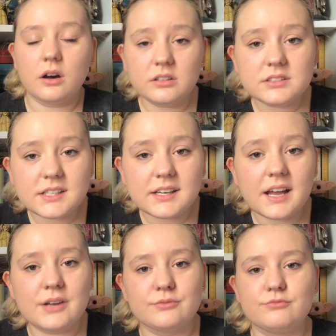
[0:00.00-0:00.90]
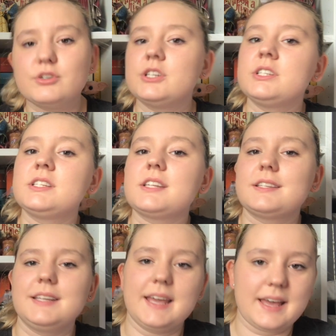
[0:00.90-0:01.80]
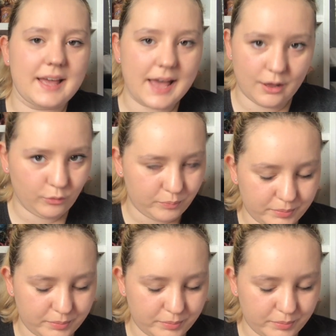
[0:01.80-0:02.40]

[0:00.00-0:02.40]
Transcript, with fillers: Alder and runs to get help.